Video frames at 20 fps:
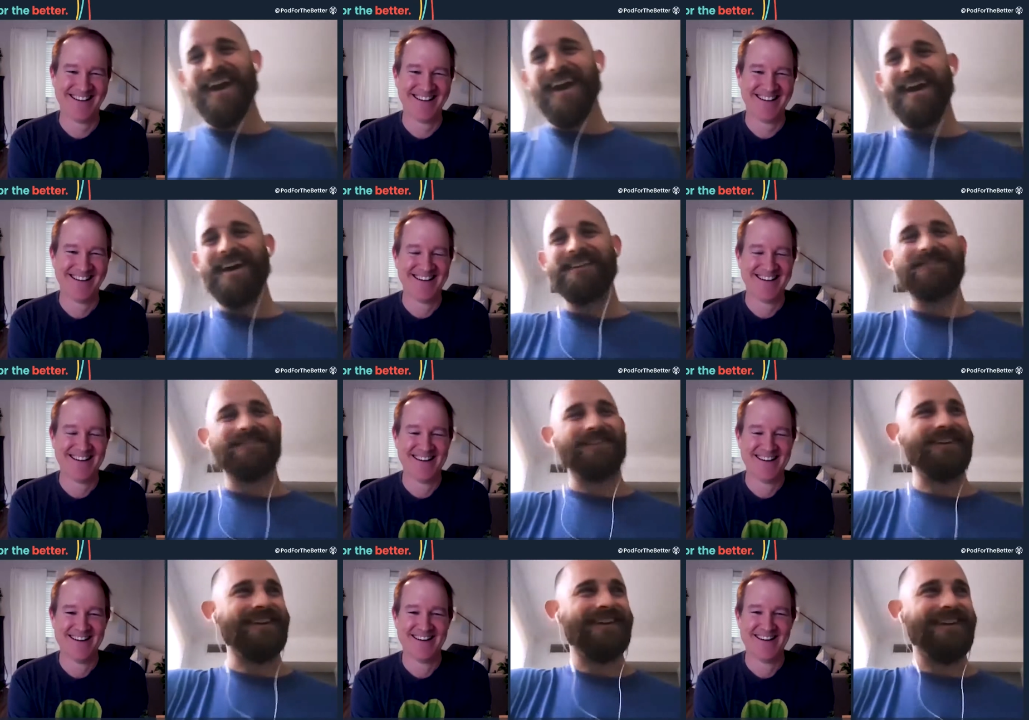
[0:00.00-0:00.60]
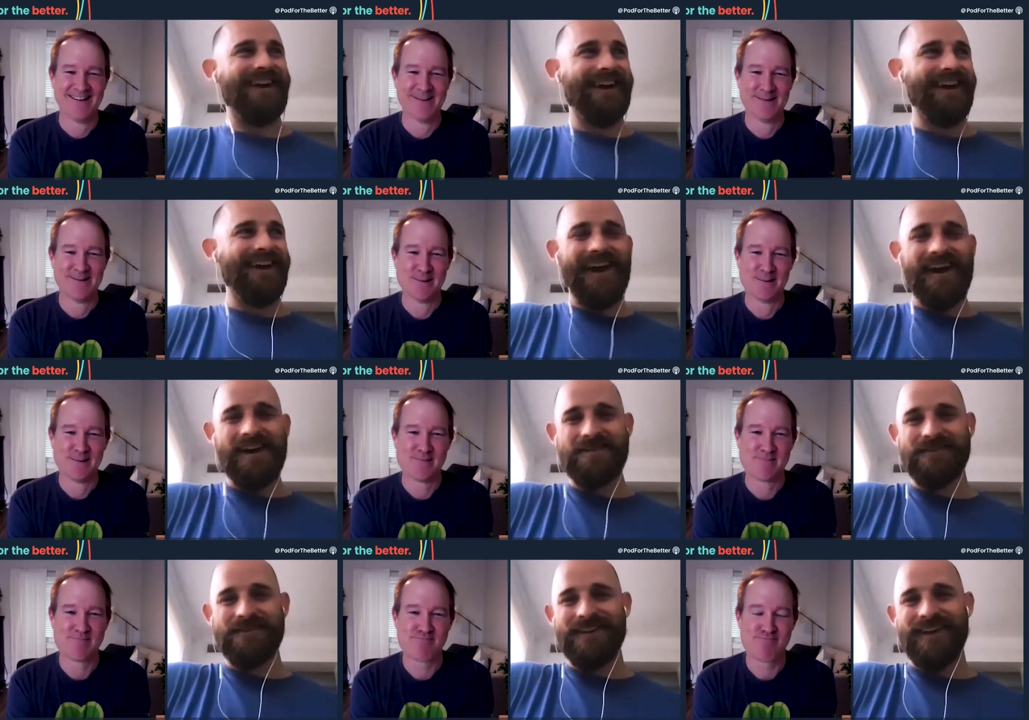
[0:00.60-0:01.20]
Speaker 1: every day, how do
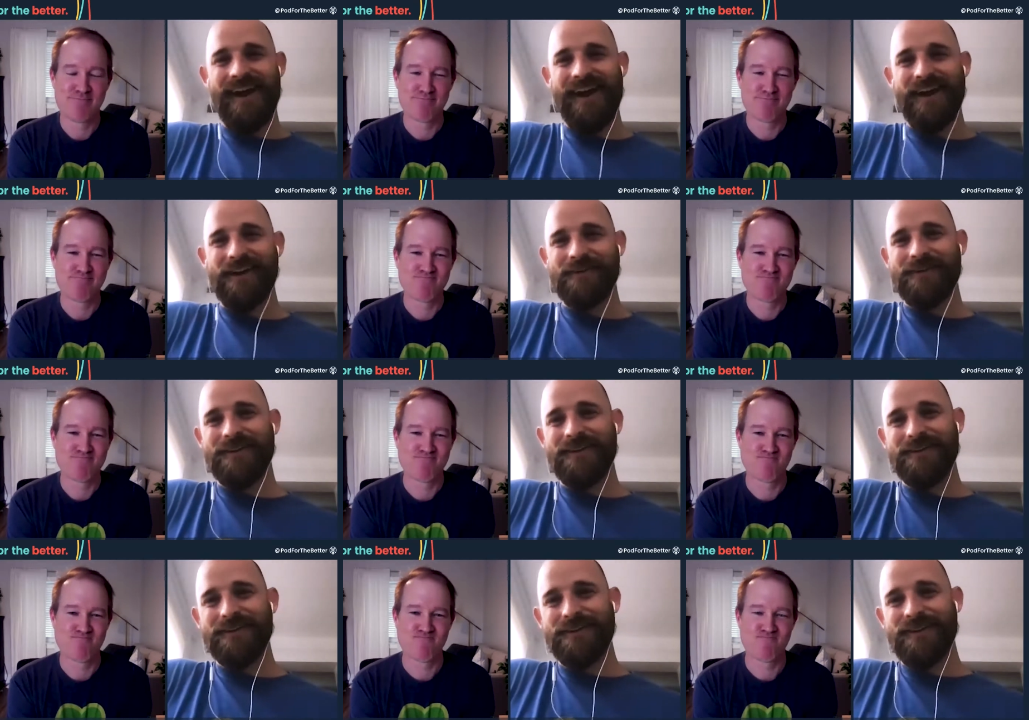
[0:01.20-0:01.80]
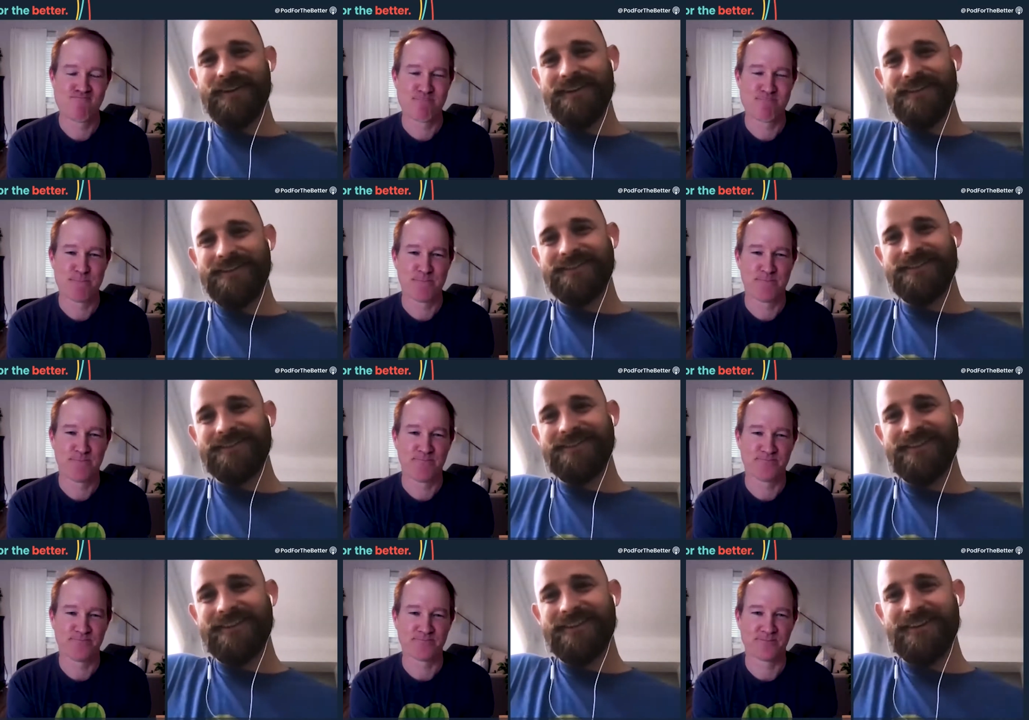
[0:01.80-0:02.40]
we how do we do this?
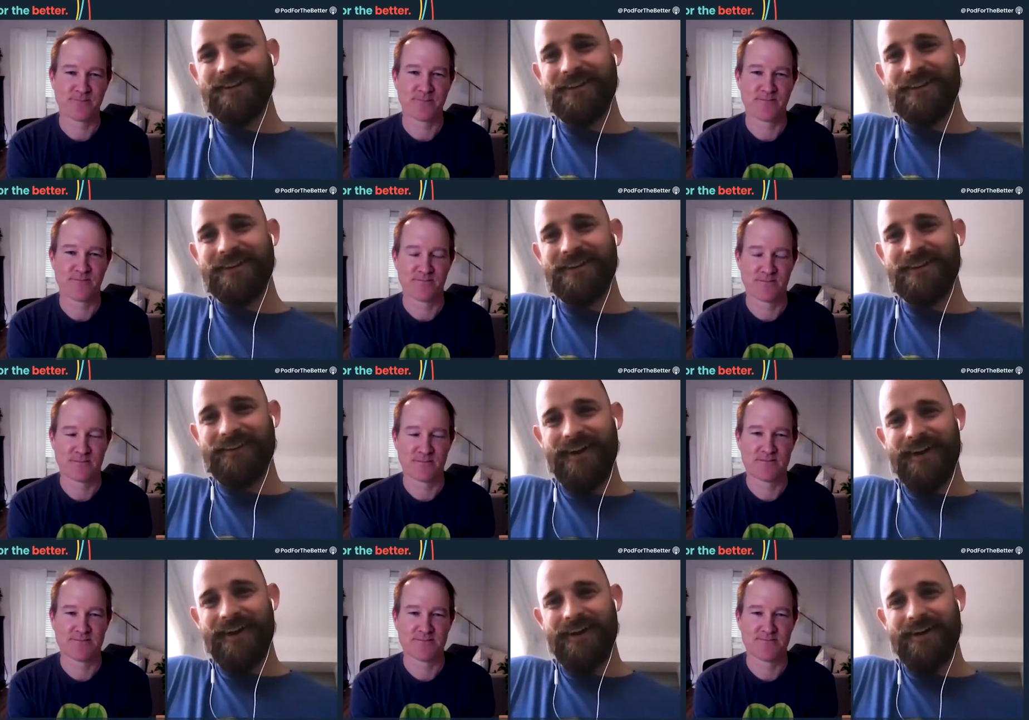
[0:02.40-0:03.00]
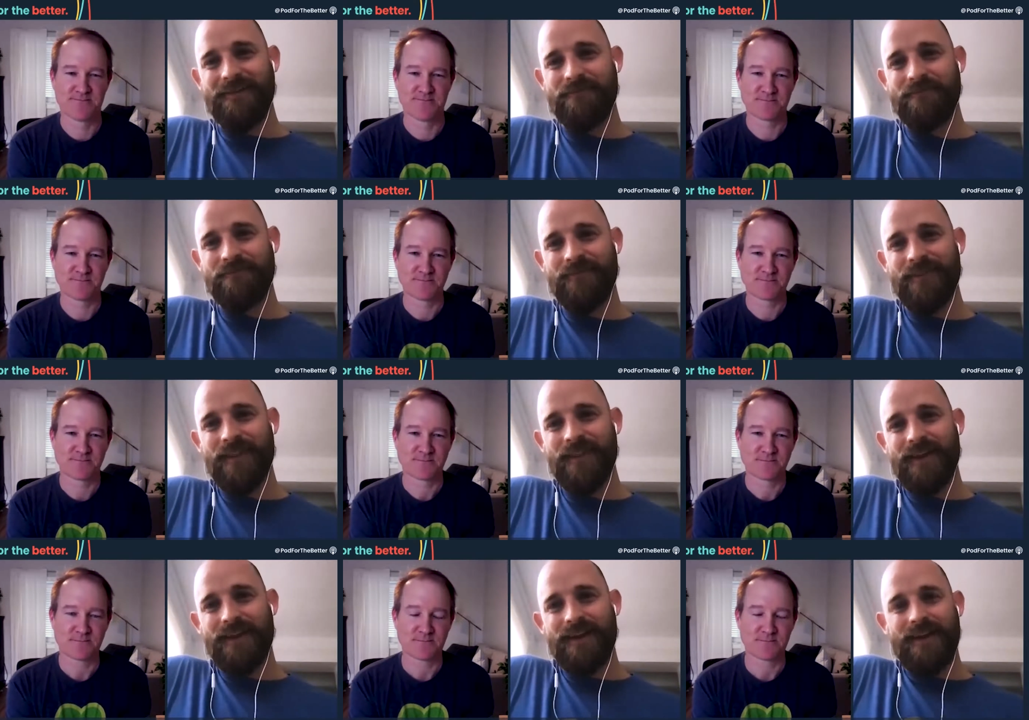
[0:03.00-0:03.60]
You know, um,
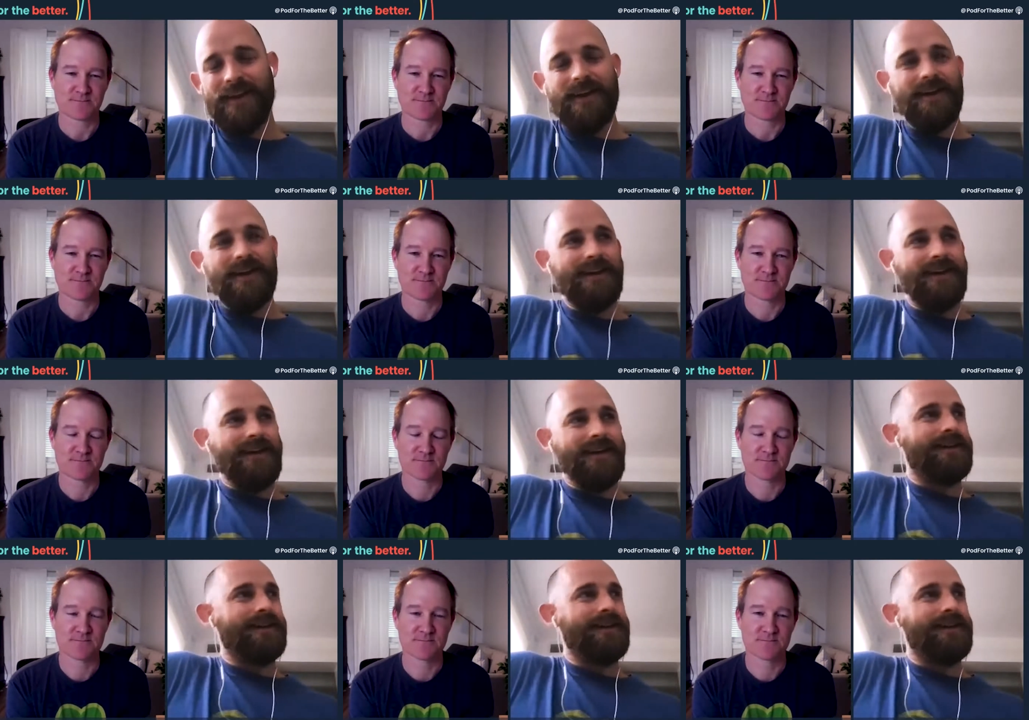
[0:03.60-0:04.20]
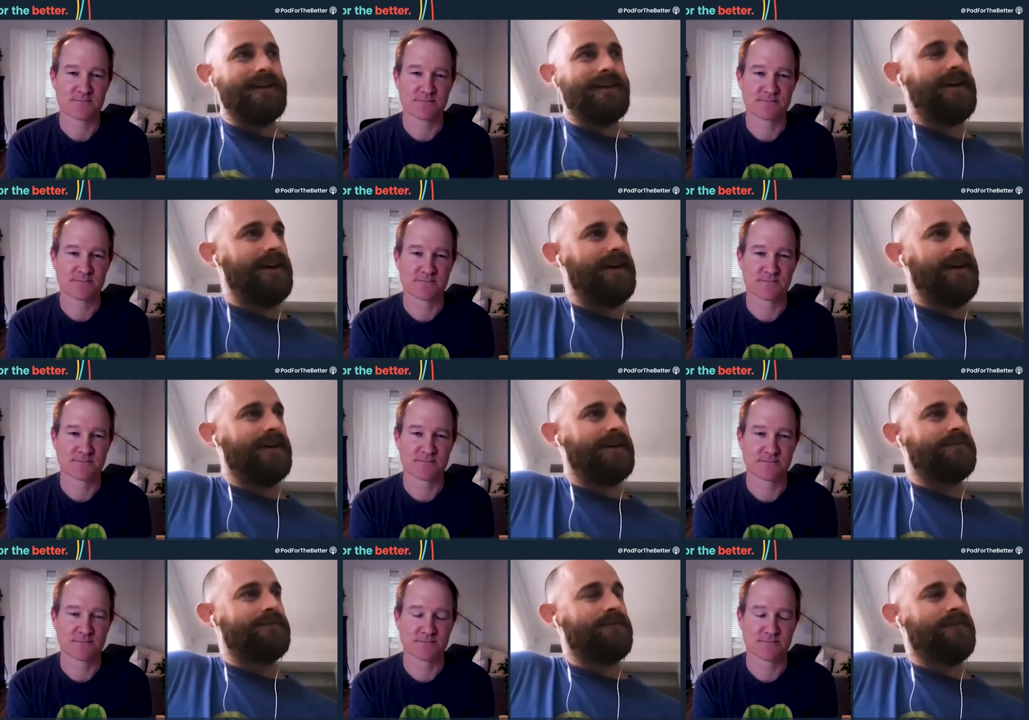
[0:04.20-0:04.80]

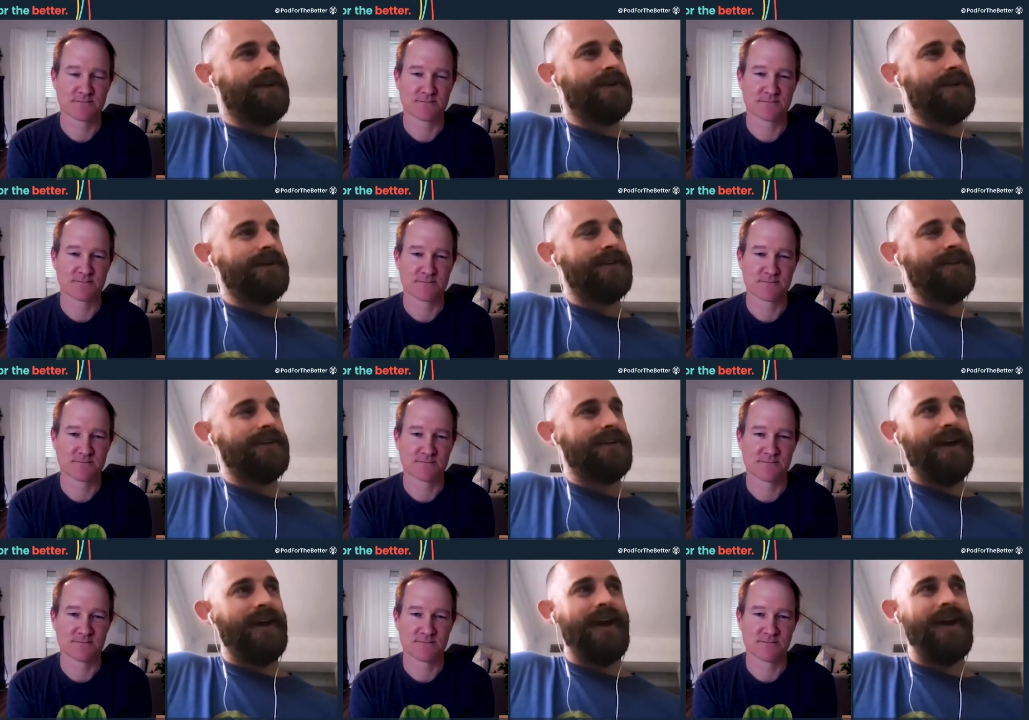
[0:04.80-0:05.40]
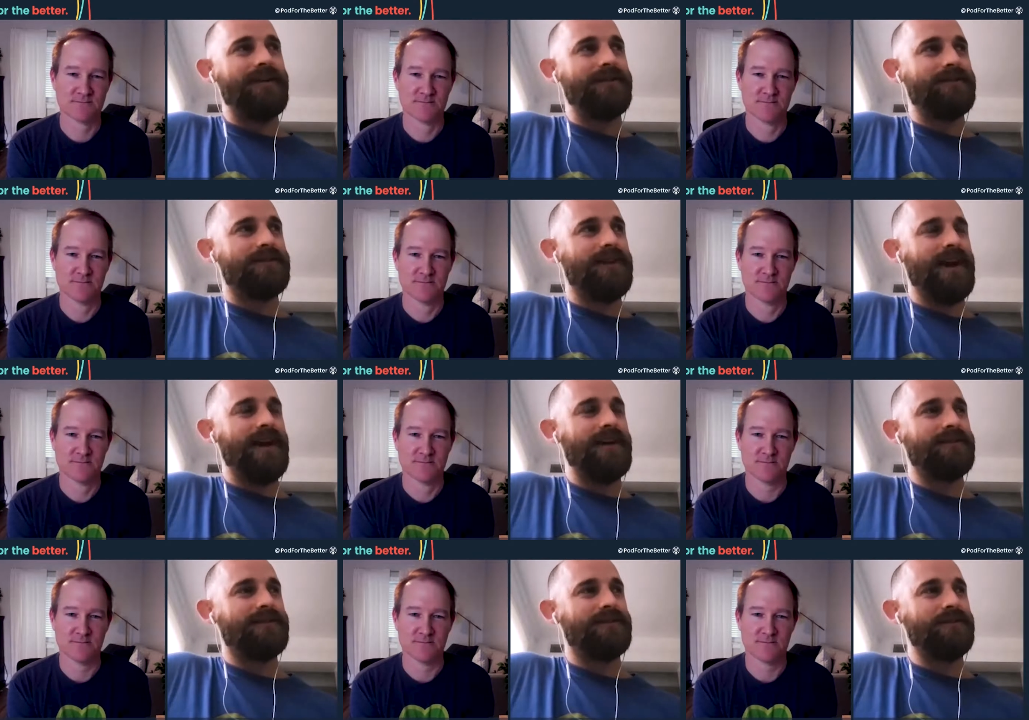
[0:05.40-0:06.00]
um, how
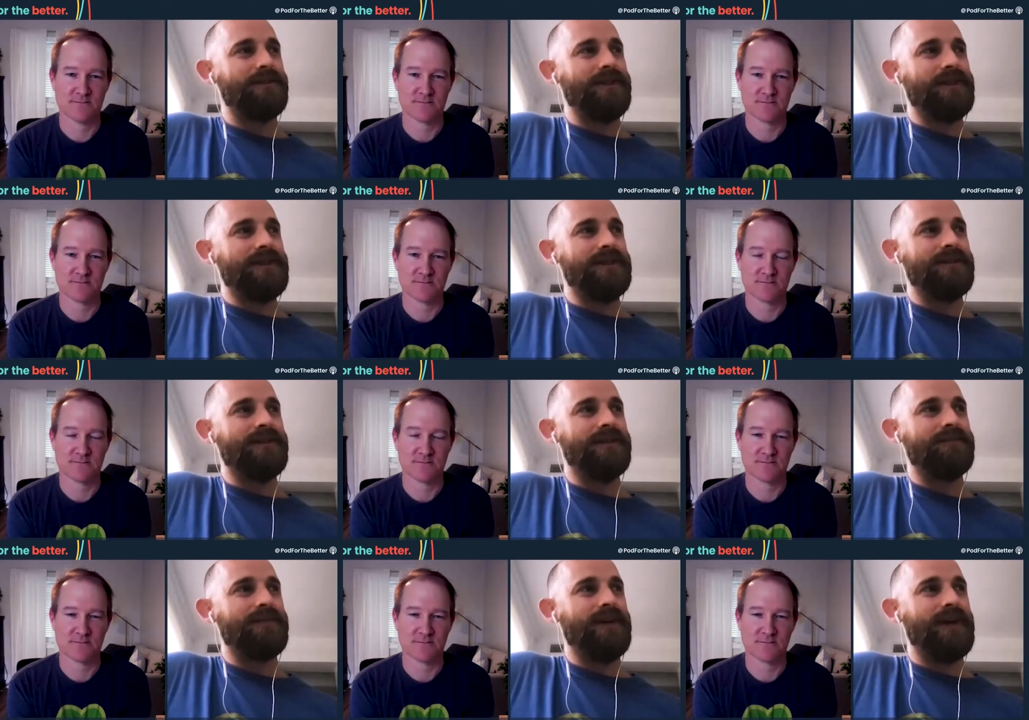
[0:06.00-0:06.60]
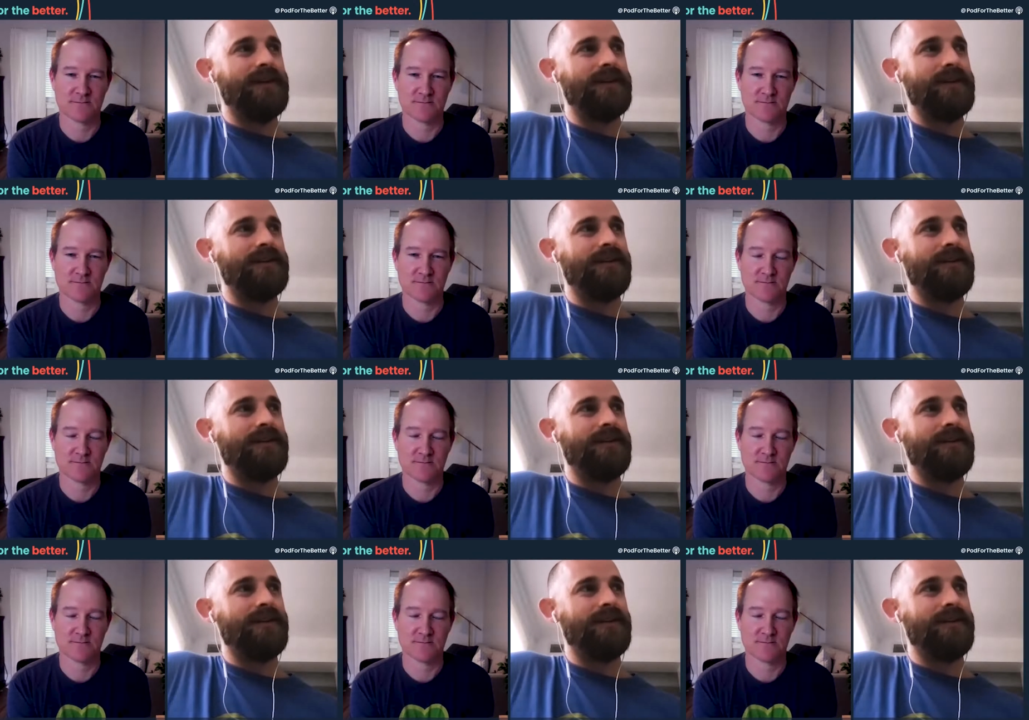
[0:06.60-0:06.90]
how do we do it, Ben?